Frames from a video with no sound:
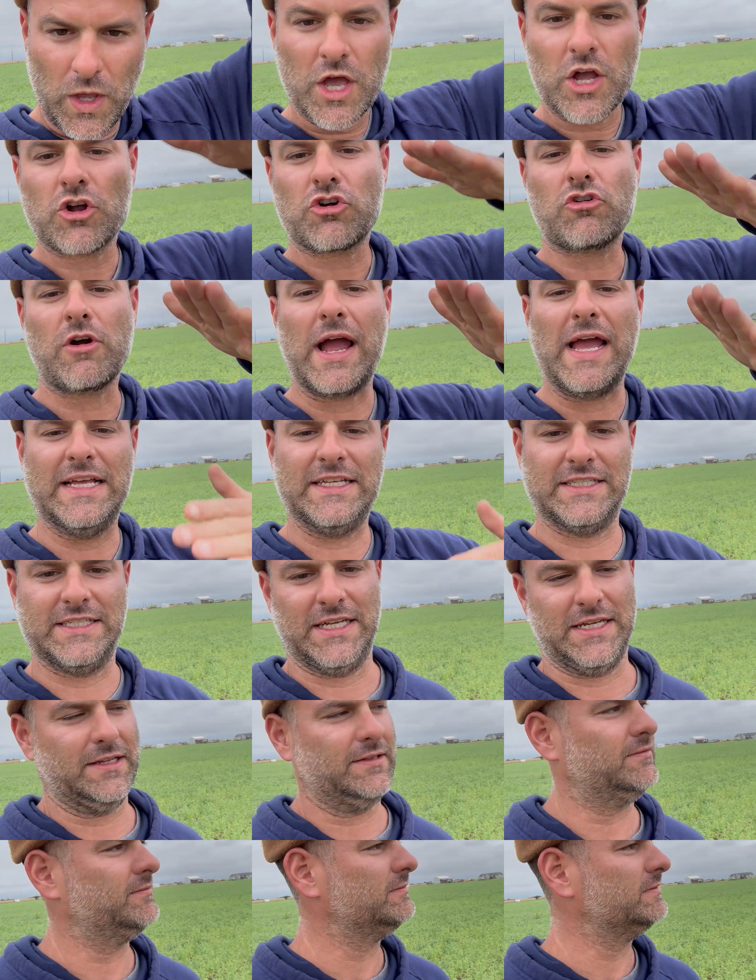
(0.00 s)

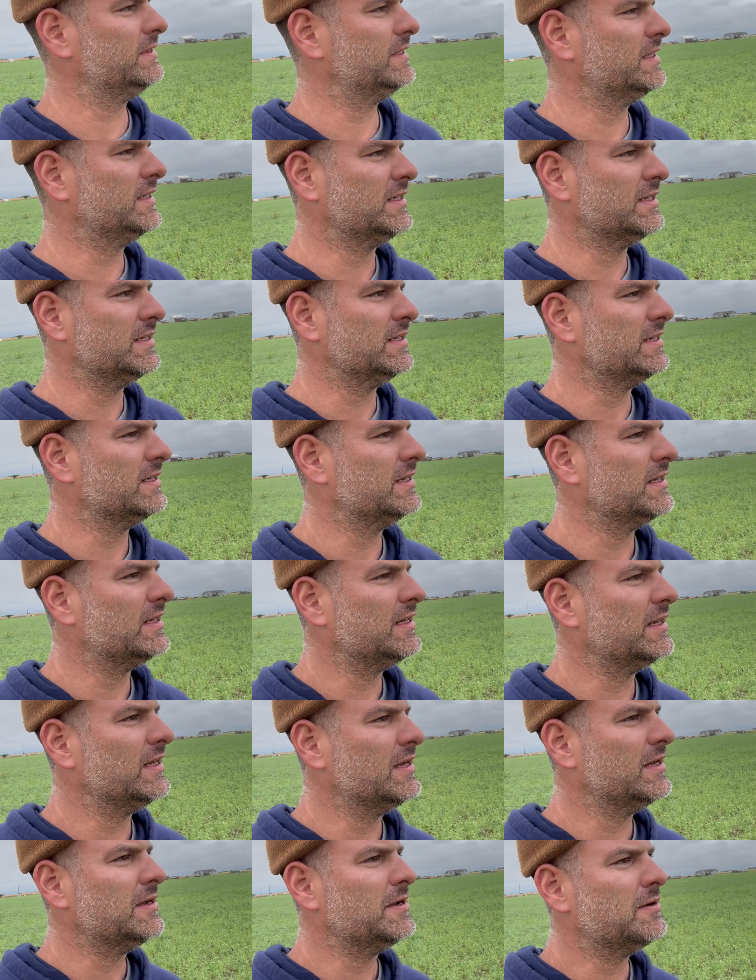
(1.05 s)
Crazy.
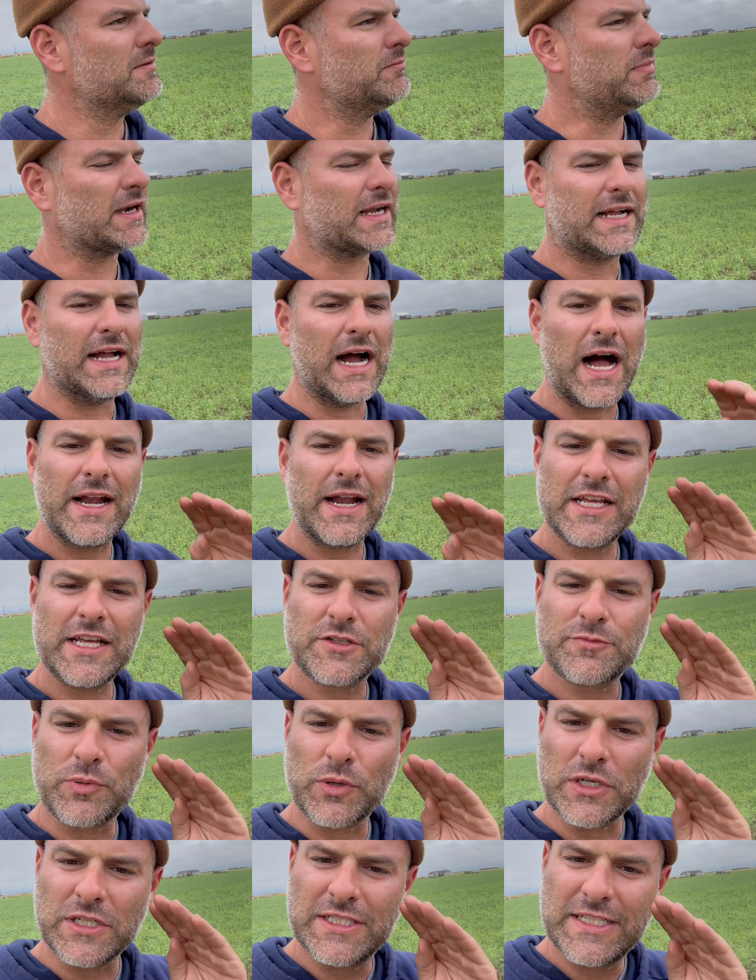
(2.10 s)
But God has
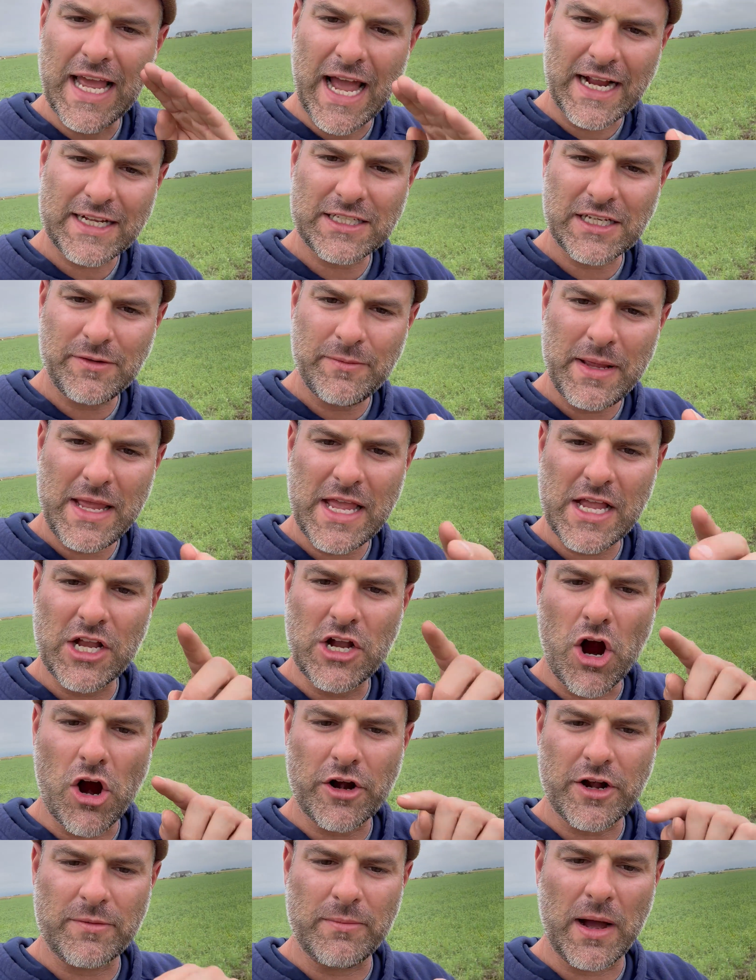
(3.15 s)
protected me,
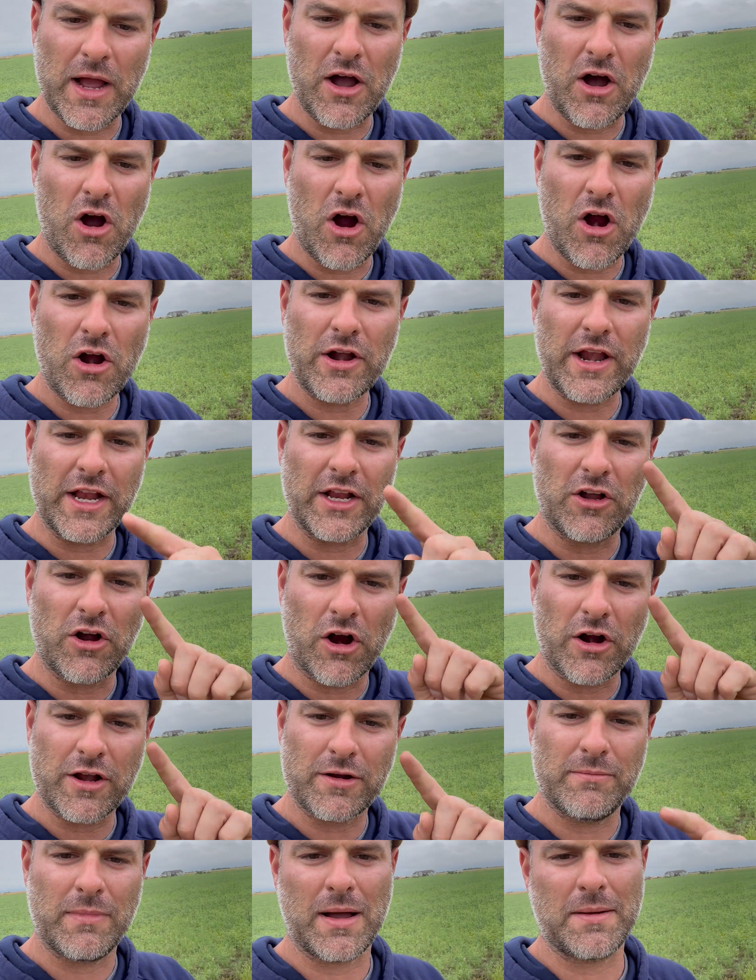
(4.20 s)
guarded my heart, and
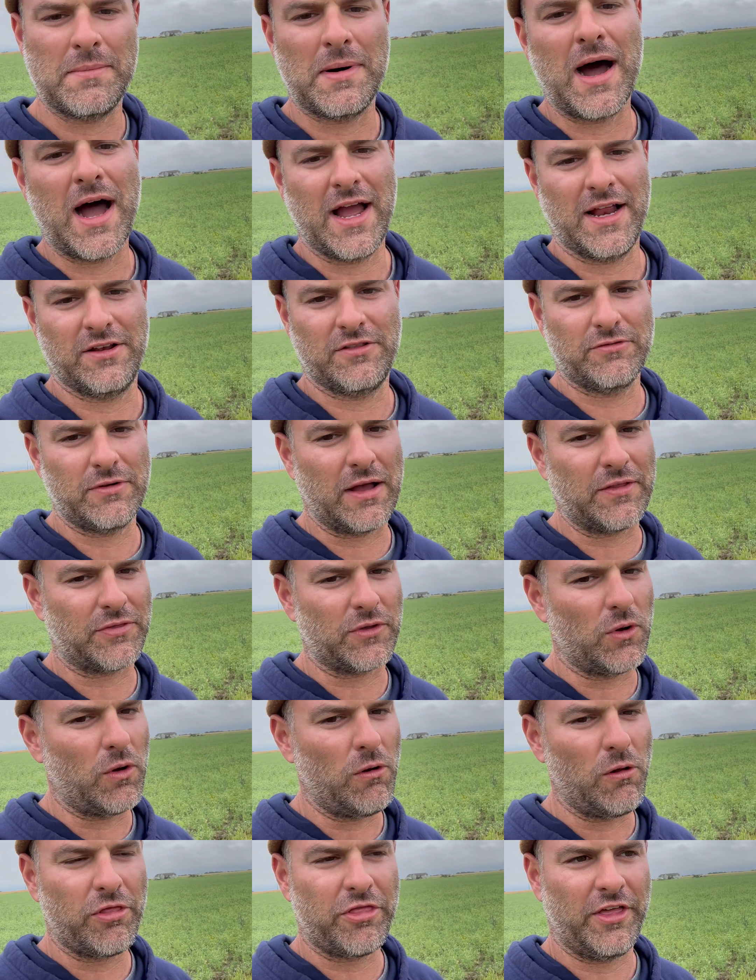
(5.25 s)
guarded my mind throughout the
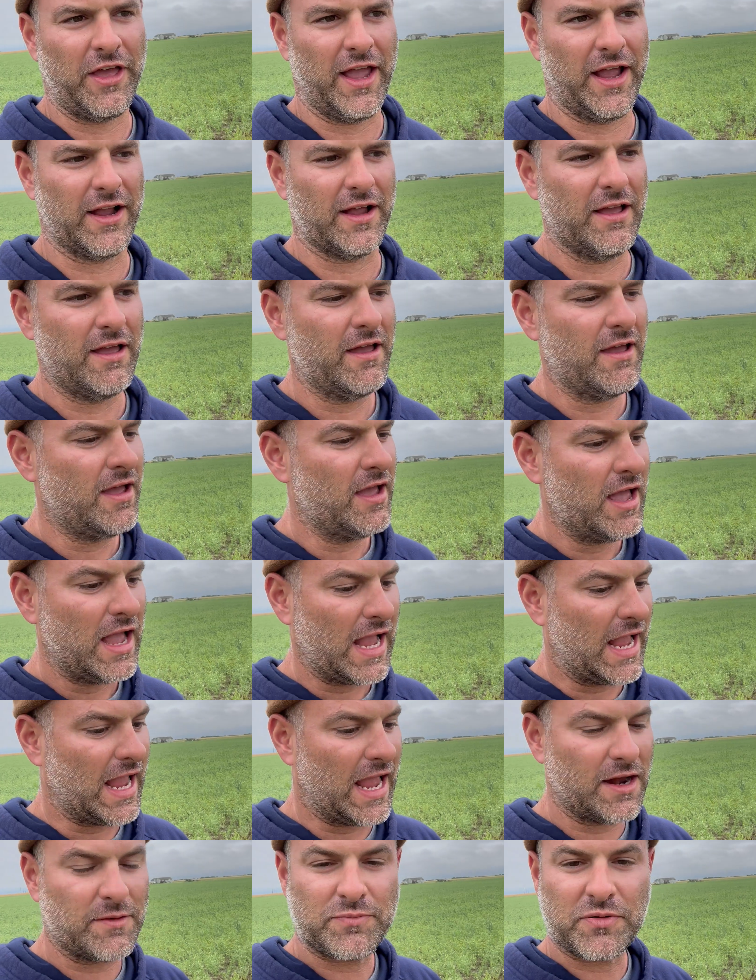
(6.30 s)
whole thing,
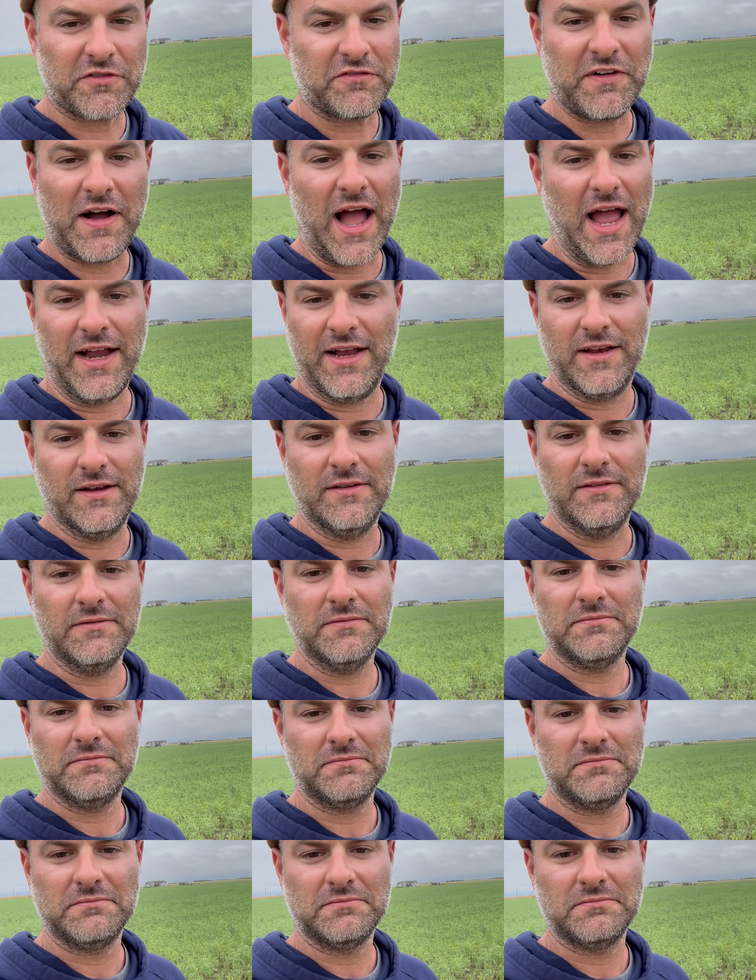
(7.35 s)
and provided
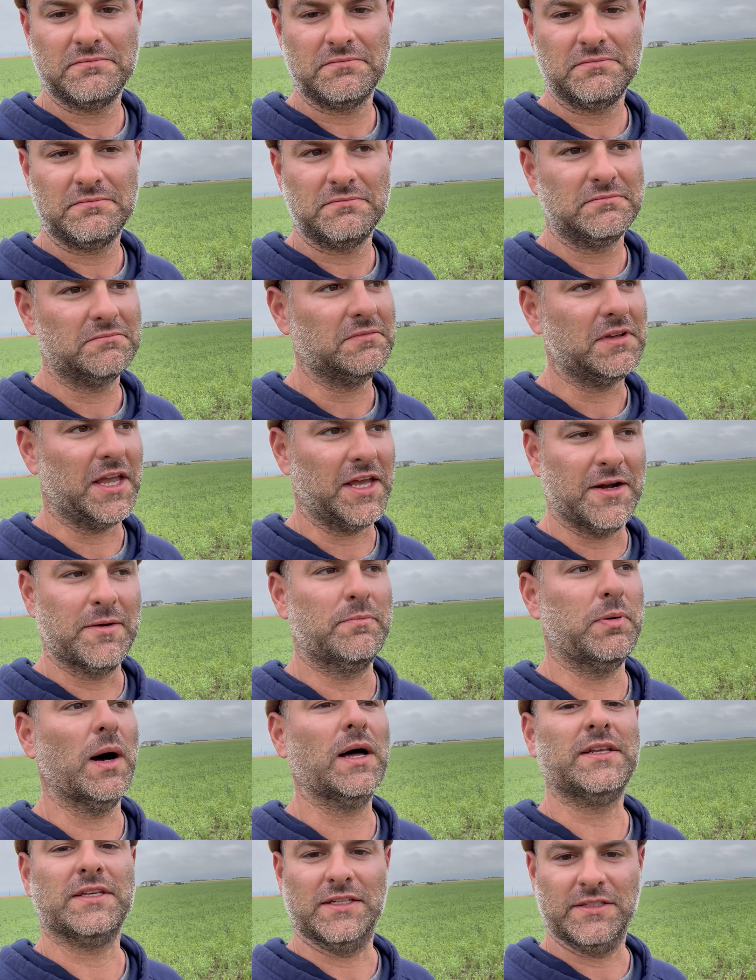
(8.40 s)
in
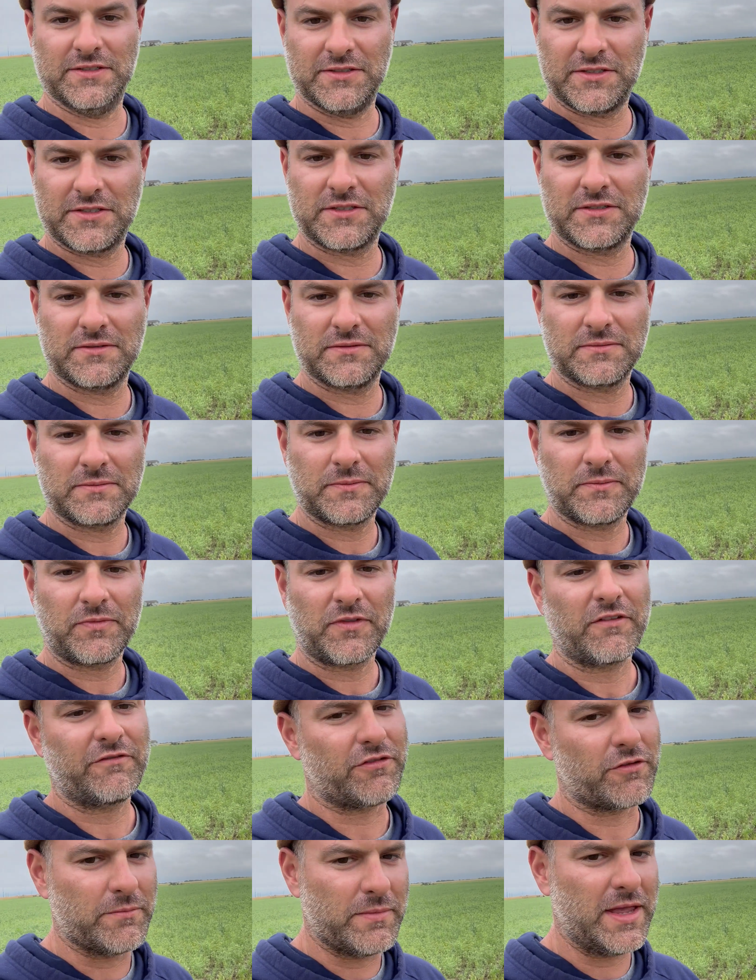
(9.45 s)
abundance
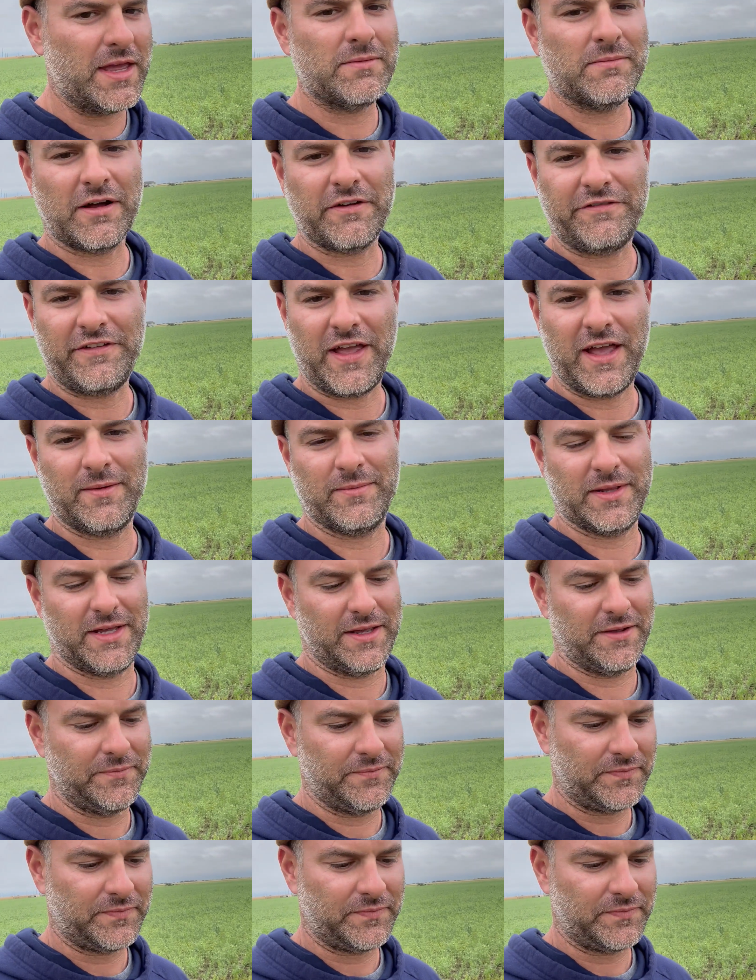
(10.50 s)
for me and my family.